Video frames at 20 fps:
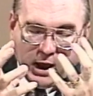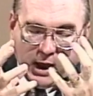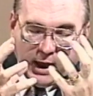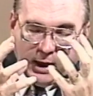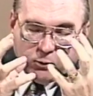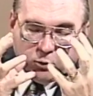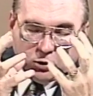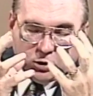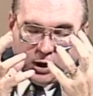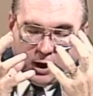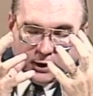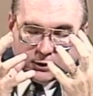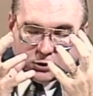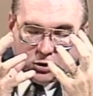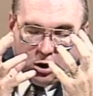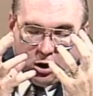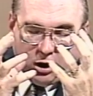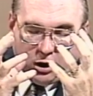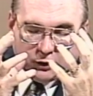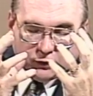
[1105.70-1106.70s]
and we're not
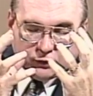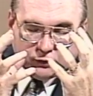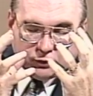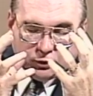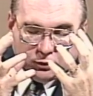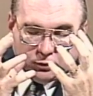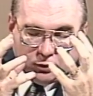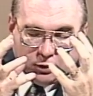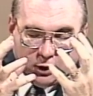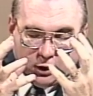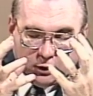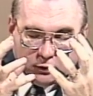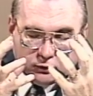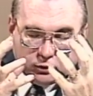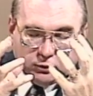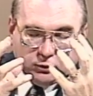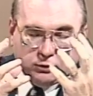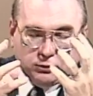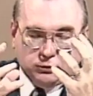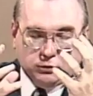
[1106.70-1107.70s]
caused to,
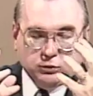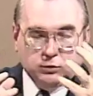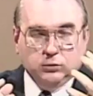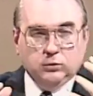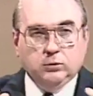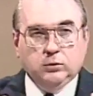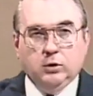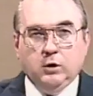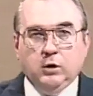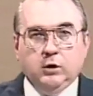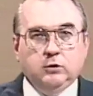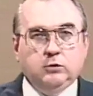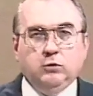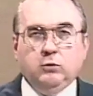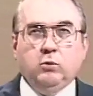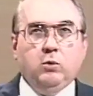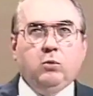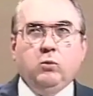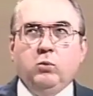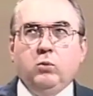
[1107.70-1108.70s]
to, to,
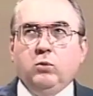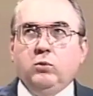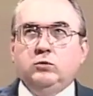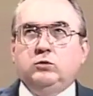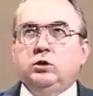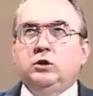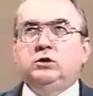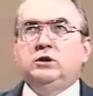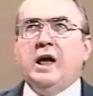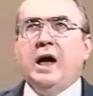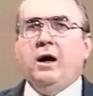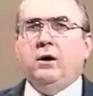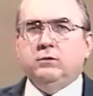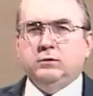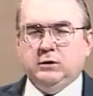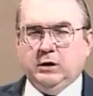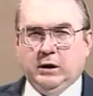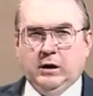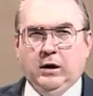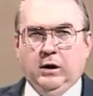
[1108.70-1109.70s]
to, to
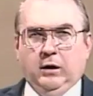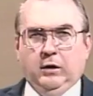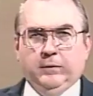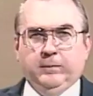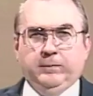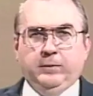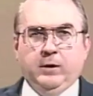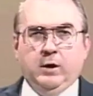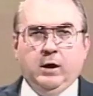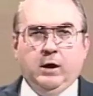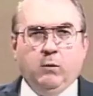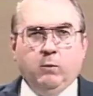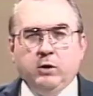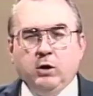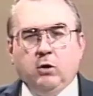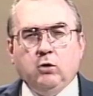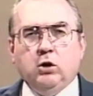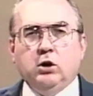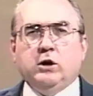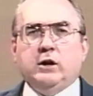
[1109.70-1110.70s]
doubt God, and we
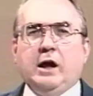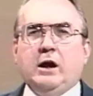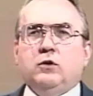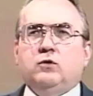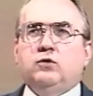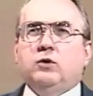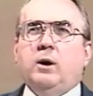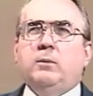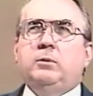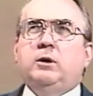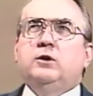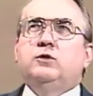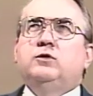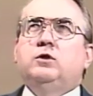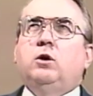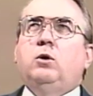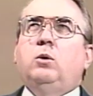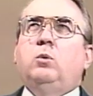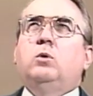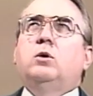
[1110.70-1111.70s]
don't look at our trouble as
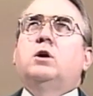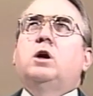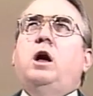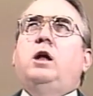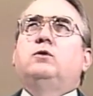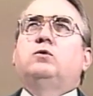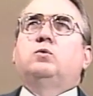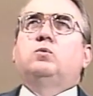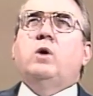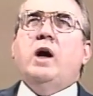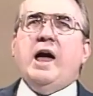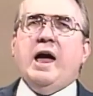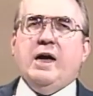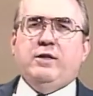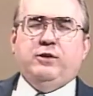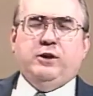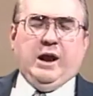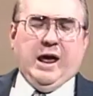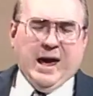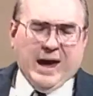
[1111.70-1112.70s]
though it were God's
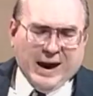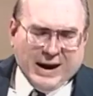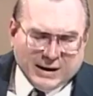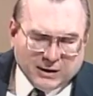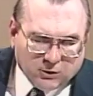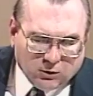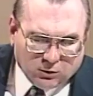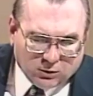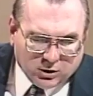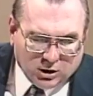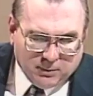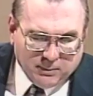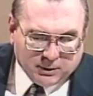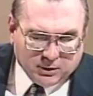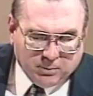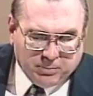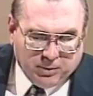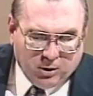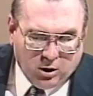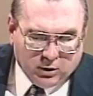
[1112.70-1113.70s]
wrath and anger
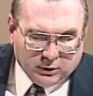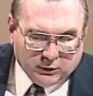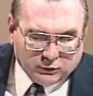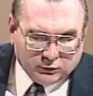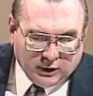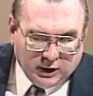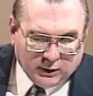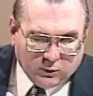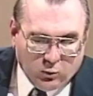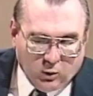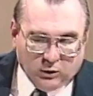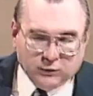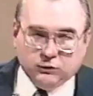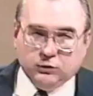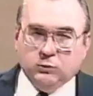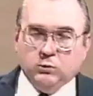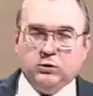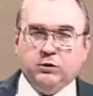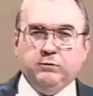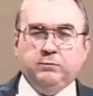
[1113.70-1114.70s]
coming upon us like once
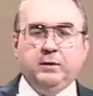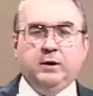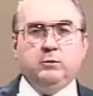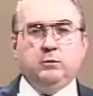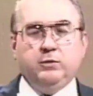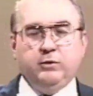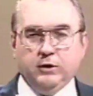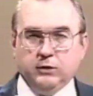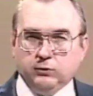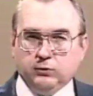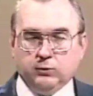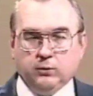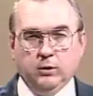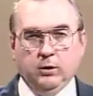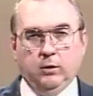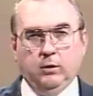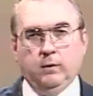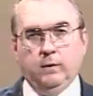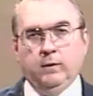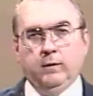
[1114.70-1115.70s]
it would have been with
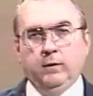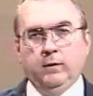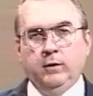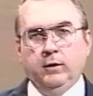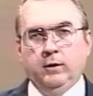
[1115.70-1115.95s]
Israel.